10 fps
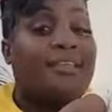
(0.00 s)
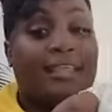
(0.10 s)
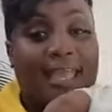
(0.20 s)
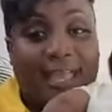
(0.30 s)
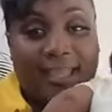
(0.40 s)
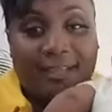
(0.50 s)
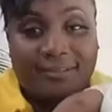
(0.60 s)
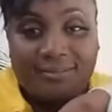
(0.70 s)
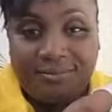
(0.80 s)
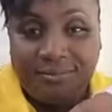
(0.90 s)
Yeah.
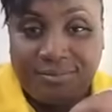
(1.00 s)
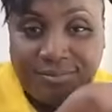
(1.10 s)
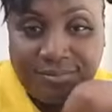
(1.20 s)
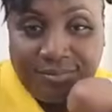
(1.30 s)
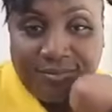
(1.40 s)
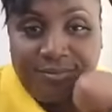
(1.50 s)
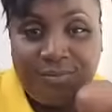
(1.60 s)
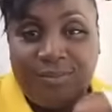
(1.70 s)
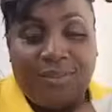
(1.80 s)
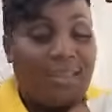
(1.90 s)

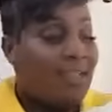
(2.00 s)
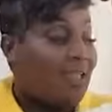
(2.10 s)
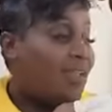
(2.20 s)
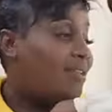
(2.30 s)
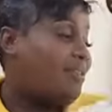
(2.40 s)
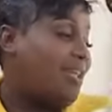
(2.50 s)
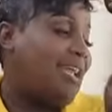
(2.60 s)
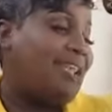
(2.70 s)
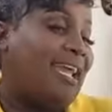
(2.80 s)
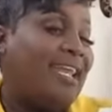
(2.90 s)

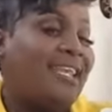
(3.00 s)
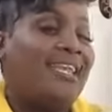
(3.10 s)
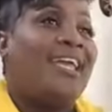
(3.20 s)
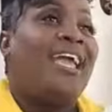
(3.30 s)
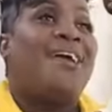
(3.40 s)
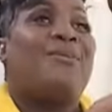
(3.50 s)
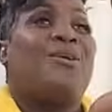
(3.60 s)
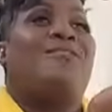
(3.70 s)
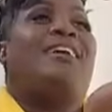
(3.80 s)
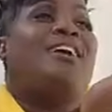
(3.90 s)
There then. I'm
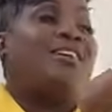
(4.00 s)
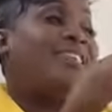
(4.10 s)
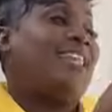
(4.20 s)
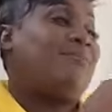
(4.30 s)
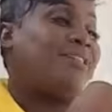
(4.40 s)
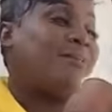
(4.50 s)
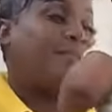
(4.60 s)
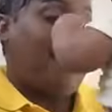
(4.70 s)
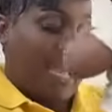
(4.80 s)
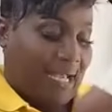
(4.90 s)
going back and tell them, say, I'm
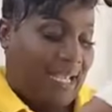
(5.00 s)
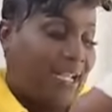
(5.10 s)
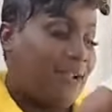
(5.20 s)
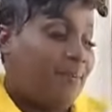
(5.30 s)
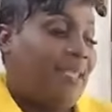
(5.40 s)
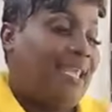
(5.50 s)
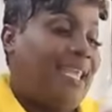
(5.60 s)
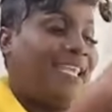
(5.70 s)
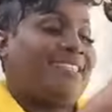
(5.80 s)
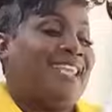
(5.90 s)
not getting no
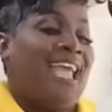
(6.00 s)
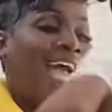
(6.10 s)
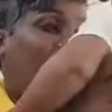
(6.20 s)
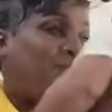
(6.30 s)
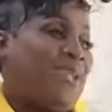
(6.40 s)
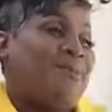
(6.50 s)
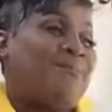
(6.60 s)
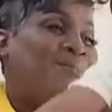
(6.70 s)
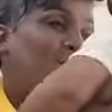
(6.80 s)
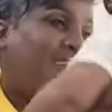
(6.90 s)
meat. I feel
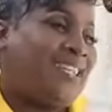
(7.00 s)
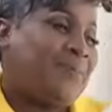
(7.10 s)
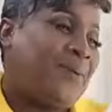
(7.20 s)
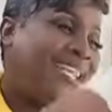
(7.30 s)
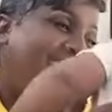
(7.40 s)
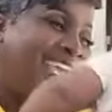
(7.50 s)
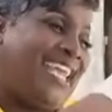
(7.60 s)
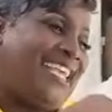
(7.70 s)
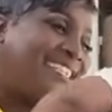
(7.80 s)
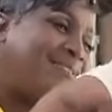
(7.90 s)
bone the
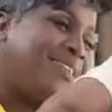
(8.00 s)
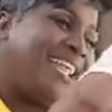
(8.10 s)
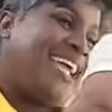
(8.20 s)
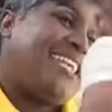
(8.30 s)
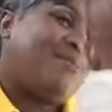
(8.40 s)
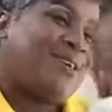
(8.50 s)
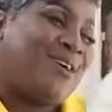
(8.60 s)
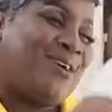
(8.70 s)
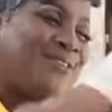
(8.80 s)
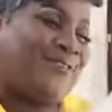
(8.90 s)
planet. I like them
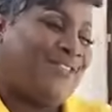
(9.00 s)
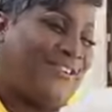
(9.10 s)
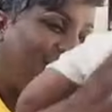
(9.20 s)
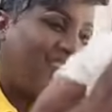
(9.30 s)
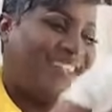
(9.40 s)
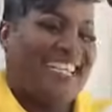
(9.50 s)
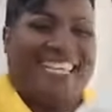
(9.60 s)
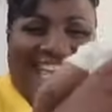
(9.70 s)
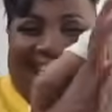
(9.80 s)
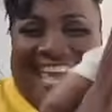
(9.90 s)
cold food.
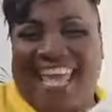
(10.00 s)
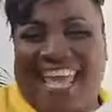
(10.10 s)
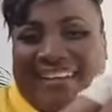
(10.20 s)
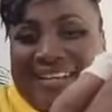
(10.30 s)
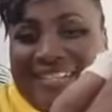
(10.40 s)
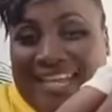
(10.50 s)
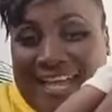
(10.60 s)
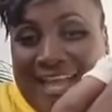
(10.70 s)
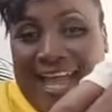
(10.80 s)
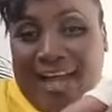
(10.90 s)
Yeah. Watch
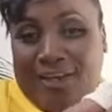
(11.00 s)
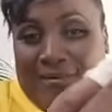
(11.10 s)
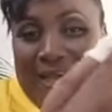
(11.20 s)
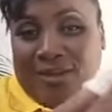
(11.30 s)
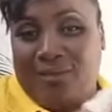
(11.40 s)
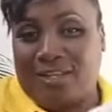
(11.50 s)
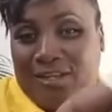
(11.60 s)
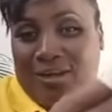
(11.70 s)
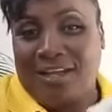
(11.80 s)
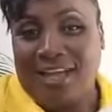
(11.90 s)
out. And I'm going to do it,
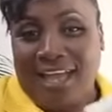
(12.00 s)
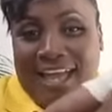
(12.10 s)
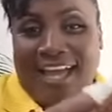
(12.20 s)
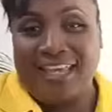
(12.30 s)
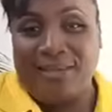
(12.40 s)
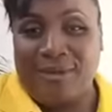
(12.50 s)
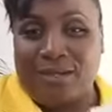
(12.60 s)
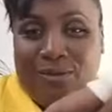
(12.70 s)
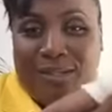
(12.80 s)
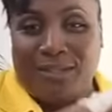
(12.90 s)
you know. And I'm
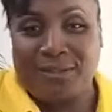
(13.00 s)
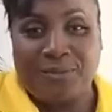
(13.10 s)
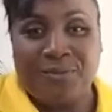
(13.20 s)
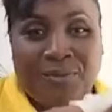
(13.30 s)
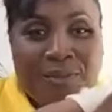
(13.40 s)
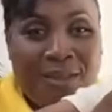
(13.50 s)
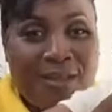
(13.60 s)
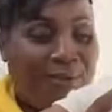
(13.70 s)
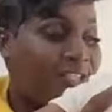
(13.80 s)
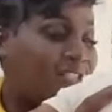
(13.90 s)
going to do it.
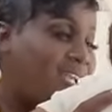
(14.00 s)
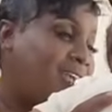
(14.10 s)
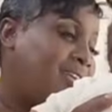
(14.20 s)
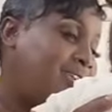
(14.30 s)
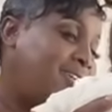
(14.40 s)
Watch out.